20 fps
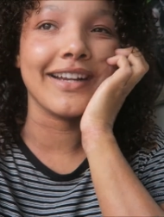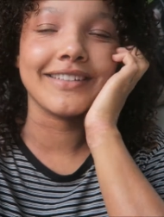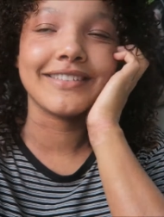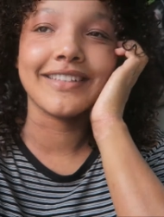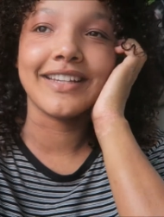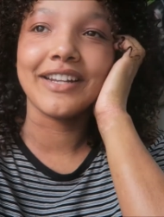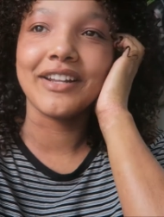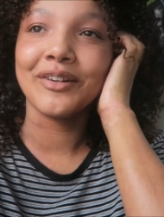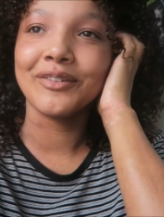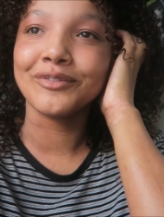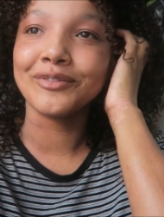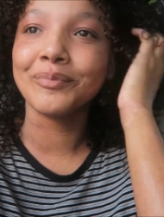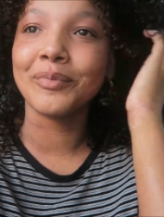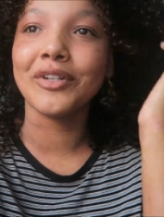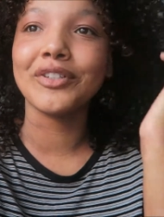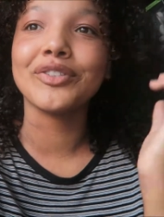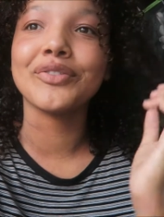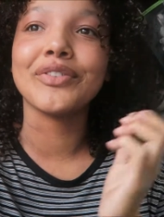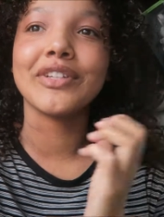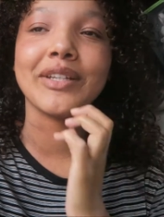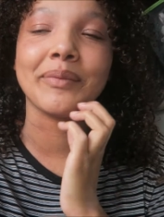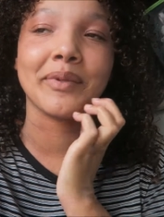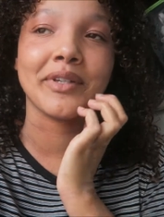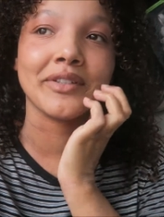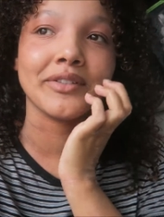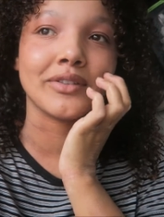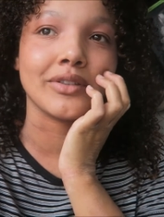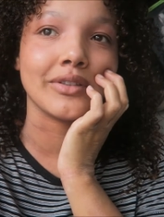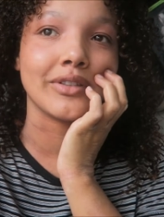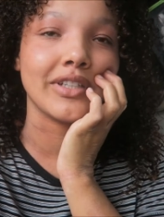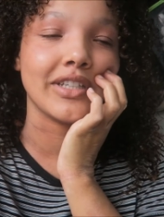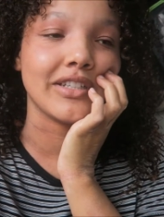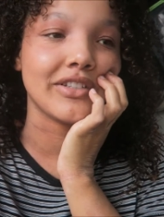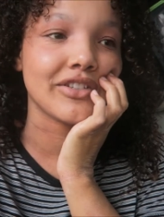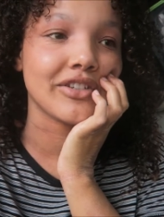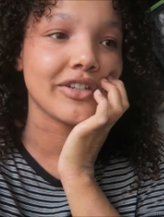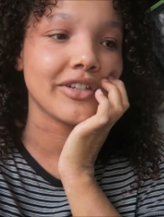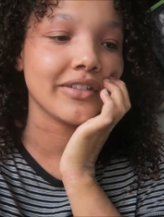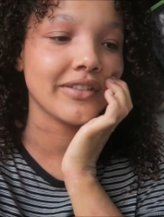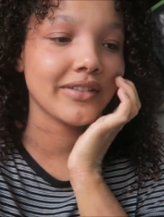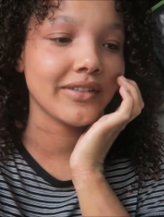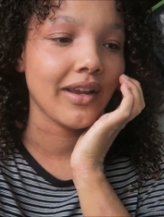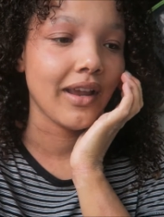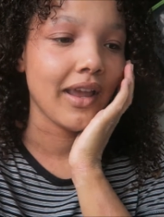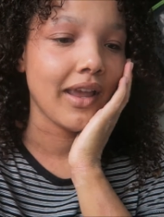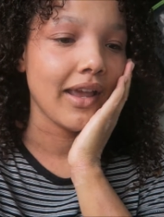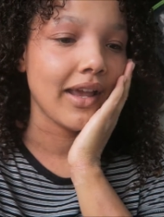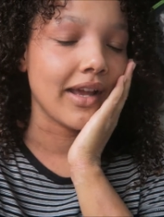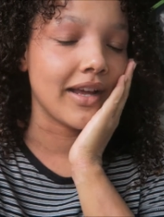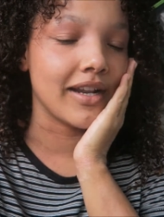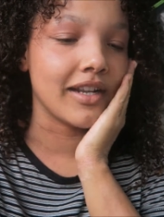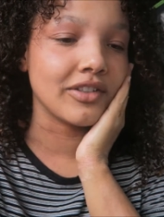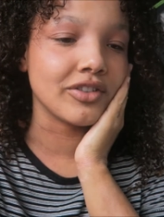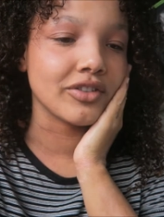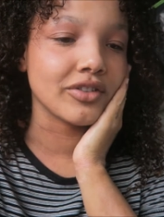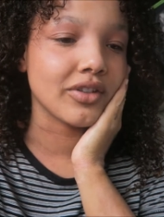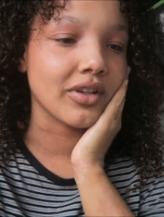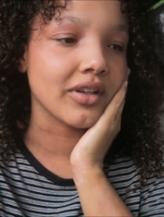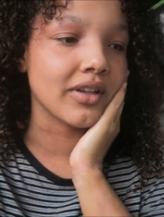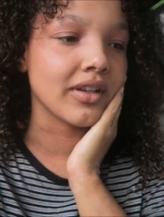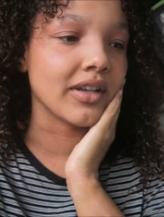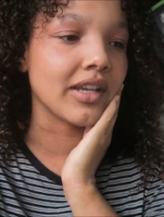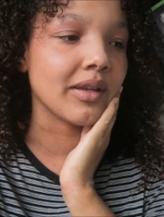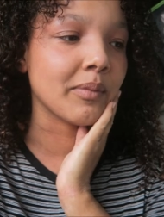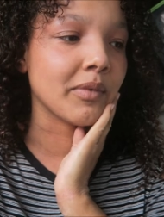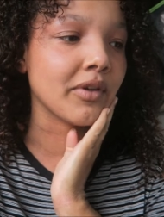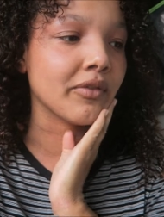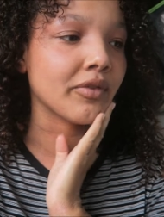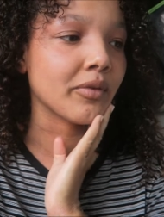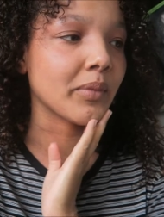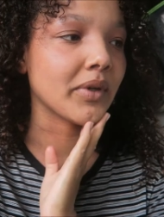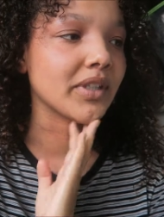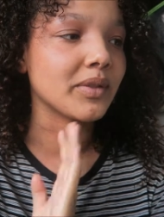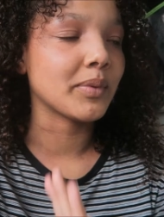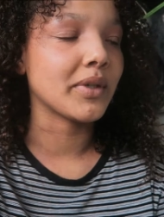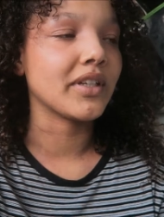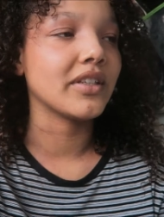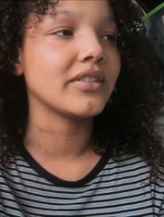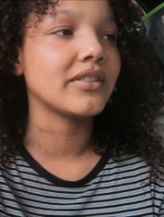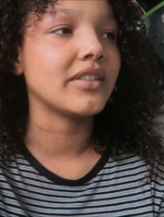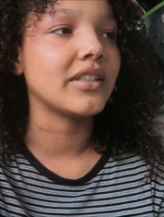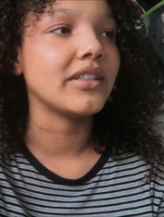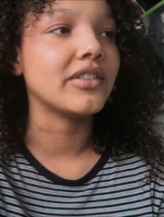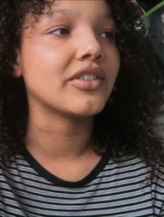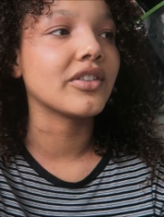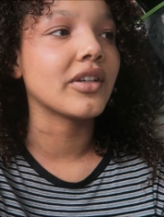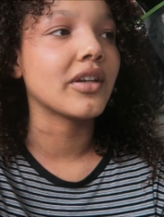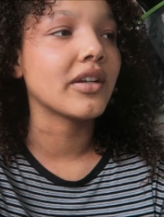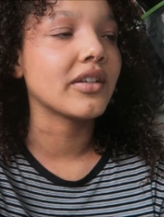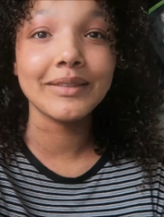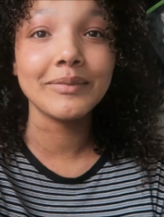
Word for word: I sent out a bunch of emails to teachers and I just got an email from my Spanish teacher.